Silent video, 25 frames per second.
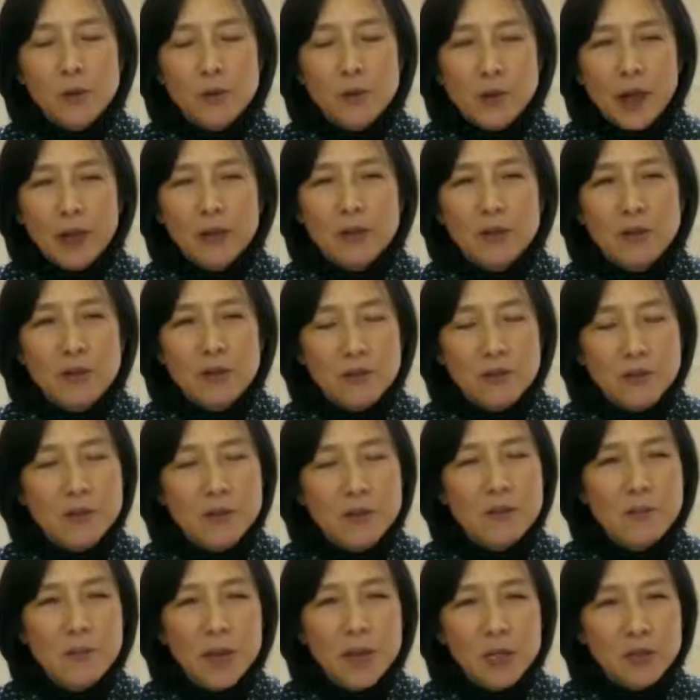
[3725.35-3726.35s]
We try to use
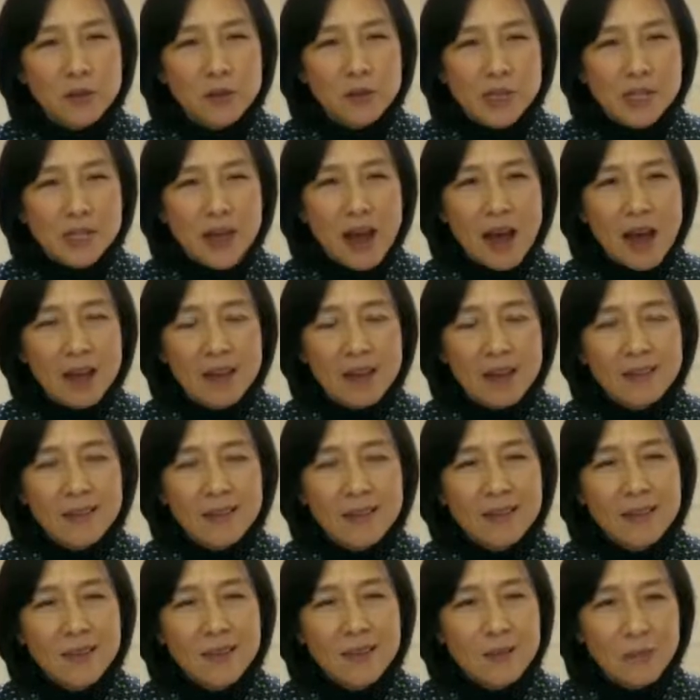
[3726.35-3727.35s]
the meadow sod,
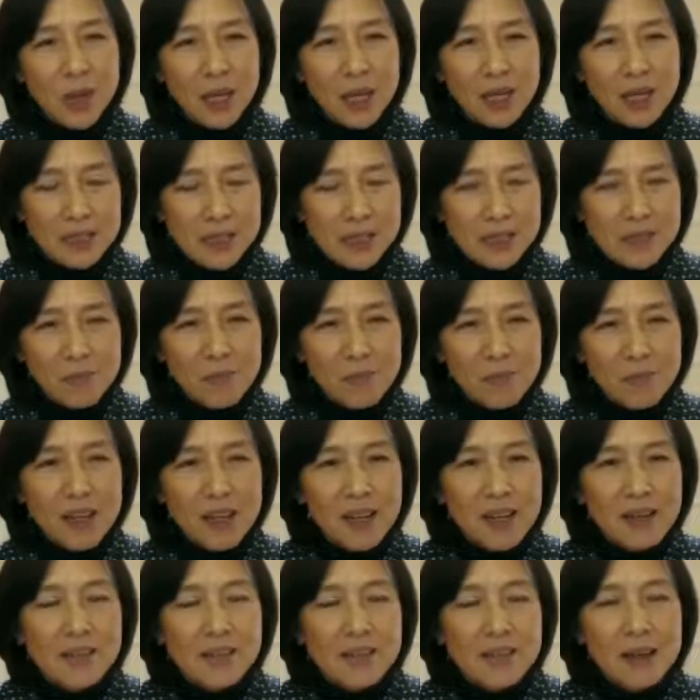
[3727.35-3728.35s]
make it
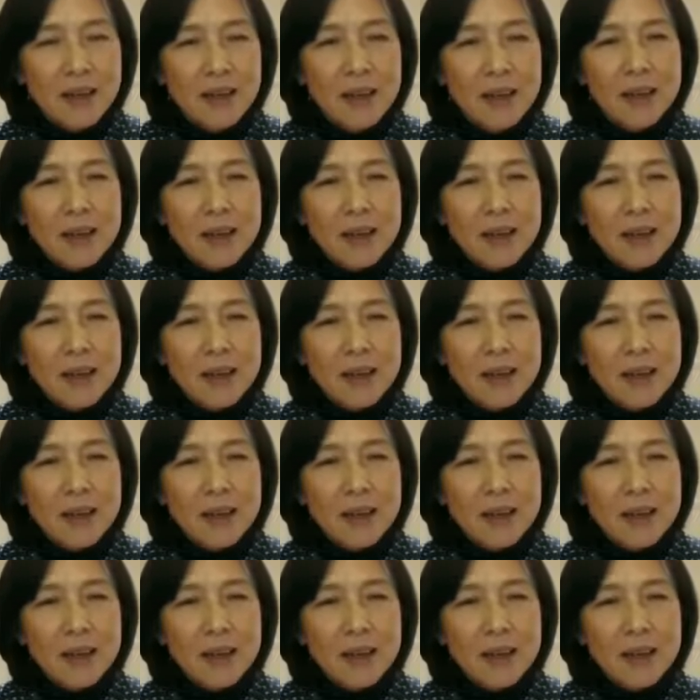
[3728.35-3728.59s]
seamless.